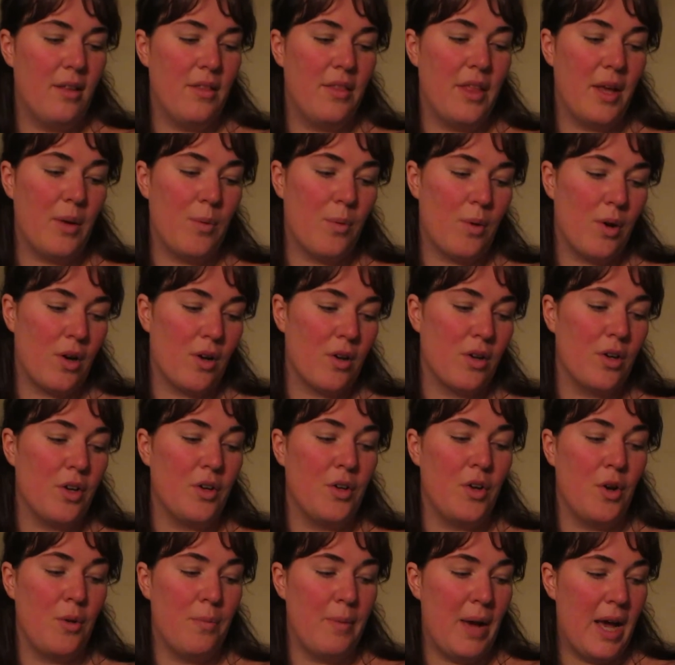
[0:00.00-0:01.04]
They were a
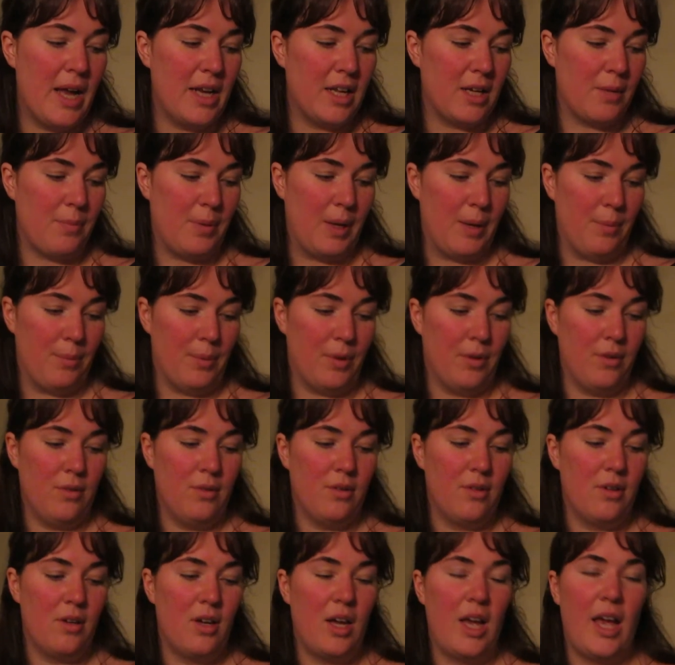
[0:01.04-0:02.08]
nomadic
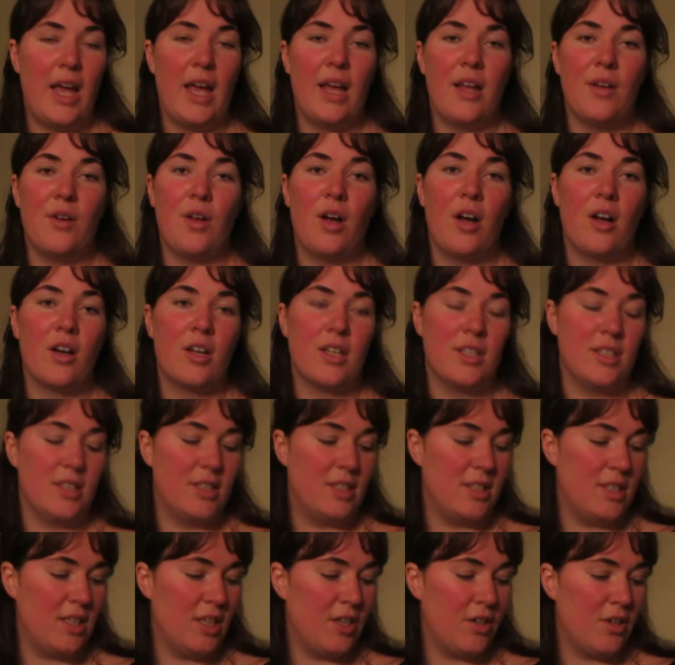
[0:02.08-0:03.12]
people and are
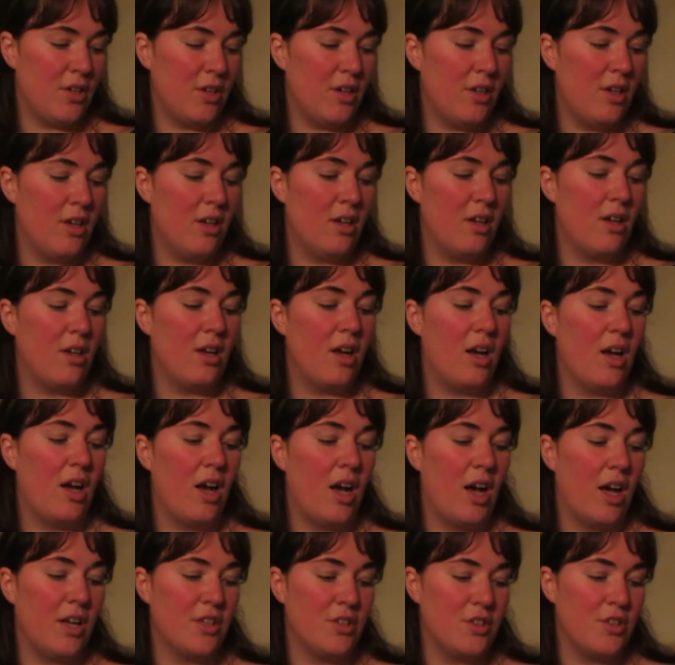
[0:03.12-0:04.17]
considered
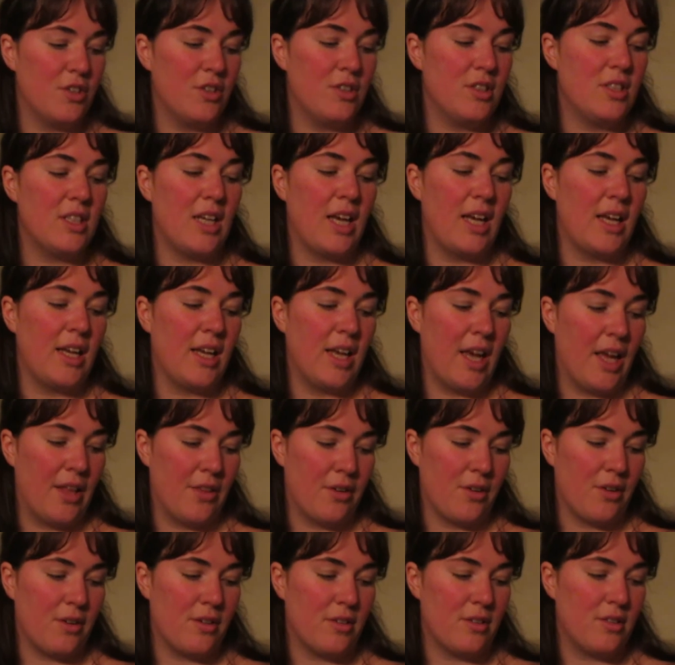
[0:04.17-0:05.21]
hunters and
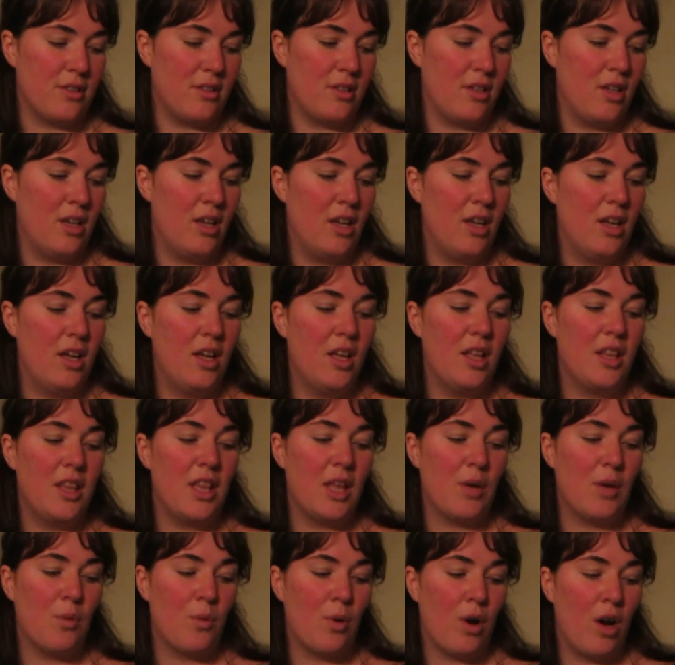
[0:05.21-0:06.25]
gatherers.
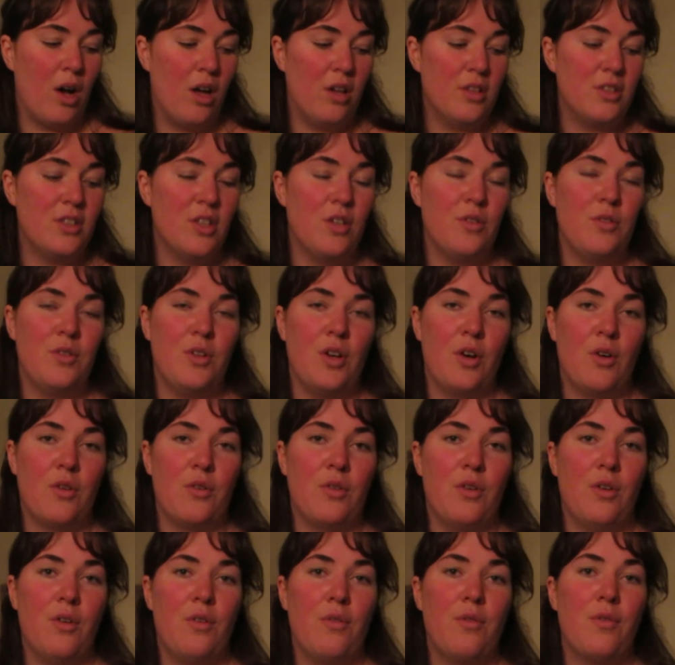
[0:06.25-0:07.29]
They were also
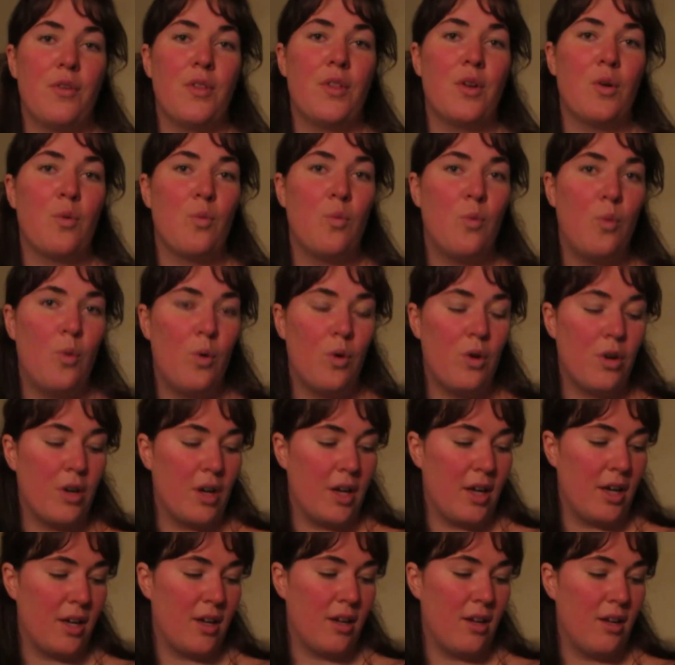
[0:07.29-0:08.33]
known for their
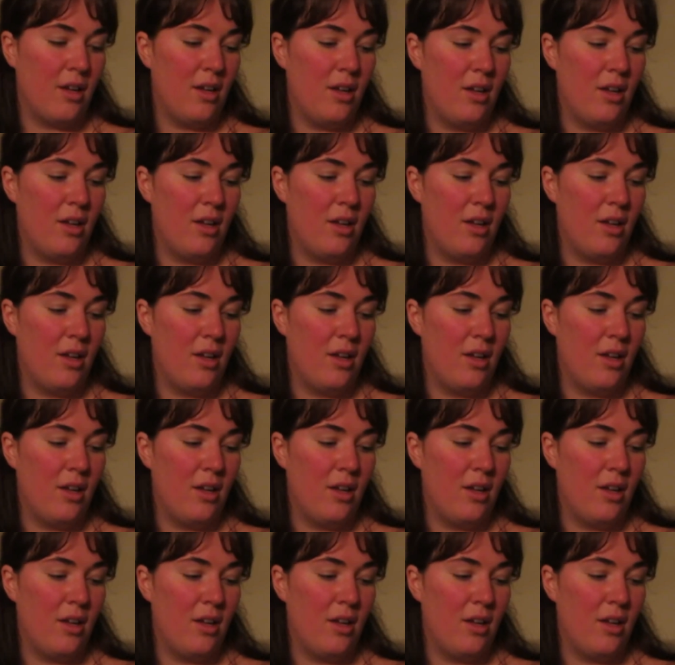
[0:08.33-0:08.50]
warring